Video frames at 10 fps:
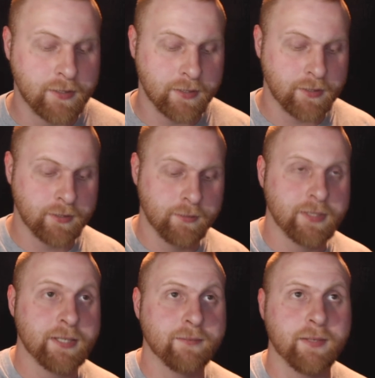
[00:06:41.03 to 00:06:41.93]
I
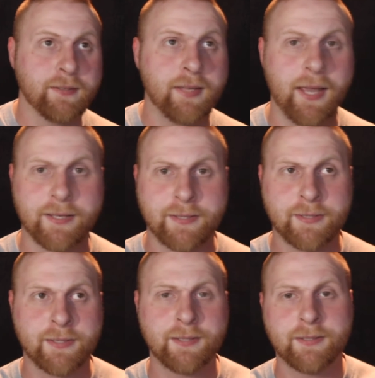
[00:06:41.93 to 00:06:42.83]
just received a
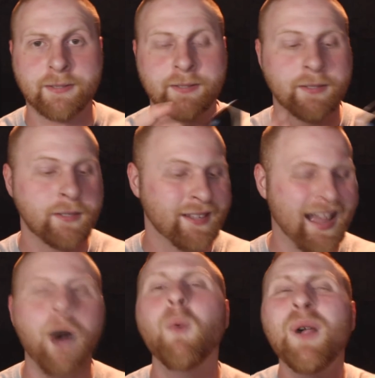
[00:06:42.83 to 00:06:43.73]
text.
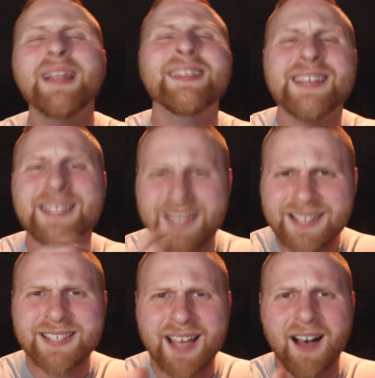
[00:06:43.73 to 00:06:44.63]
How will it
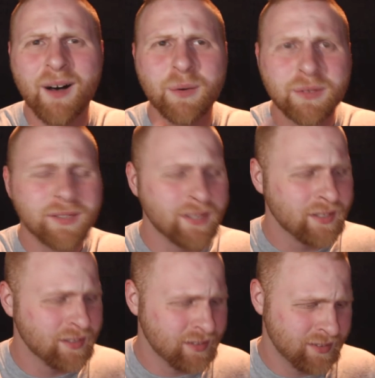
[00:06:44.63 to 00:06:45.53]
this
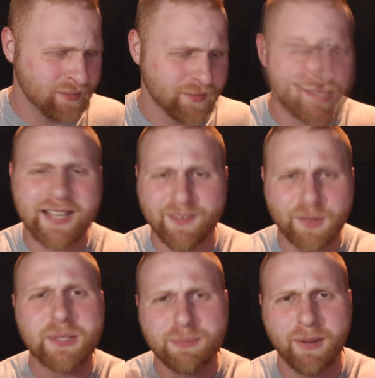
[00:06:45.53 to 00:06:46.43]
out? Just
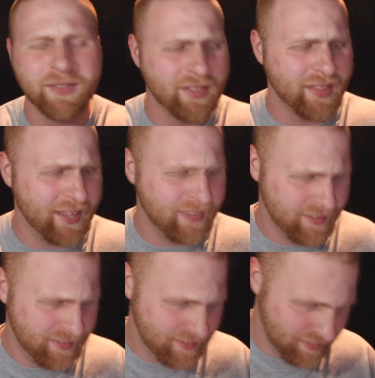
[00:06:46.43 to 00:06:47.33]
have to respond to
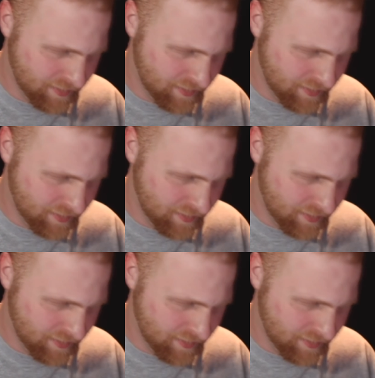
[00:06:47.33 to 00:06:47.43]
that.